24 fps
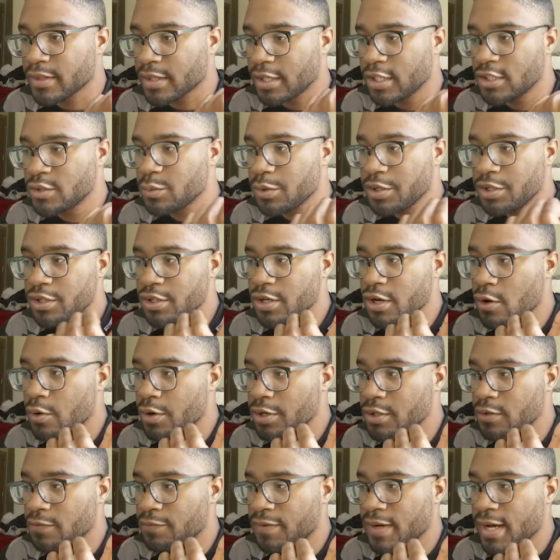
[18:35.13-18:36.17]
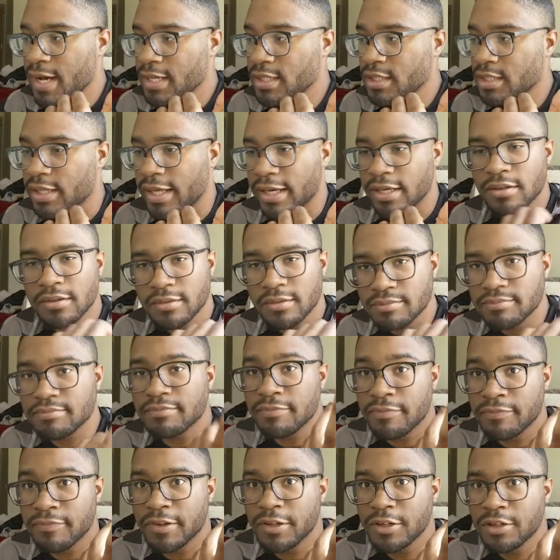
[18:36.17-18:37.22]
It's where you go and you find like
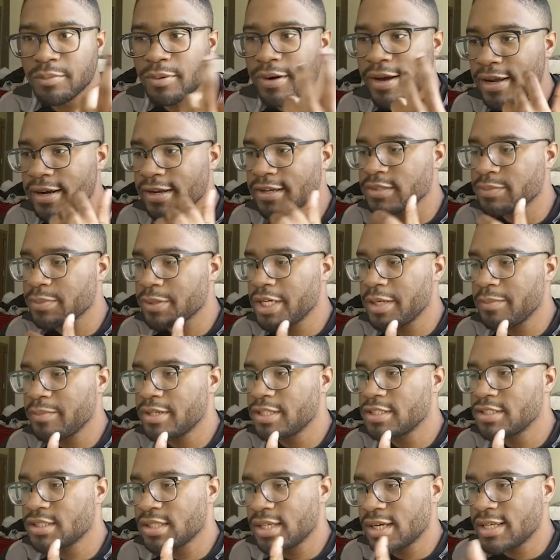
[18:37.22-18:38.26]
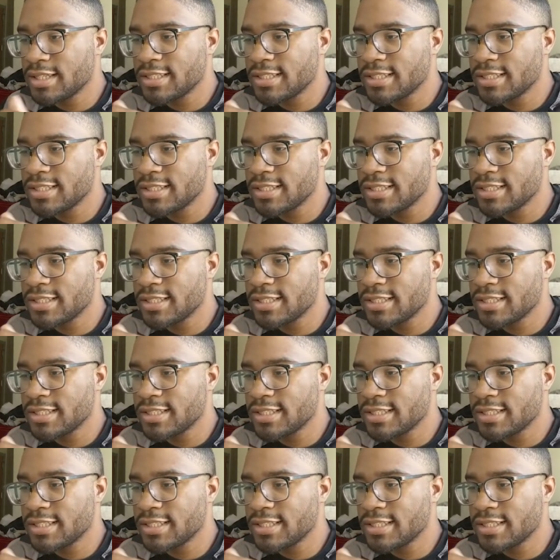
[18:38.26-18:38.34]
filler products pretty much.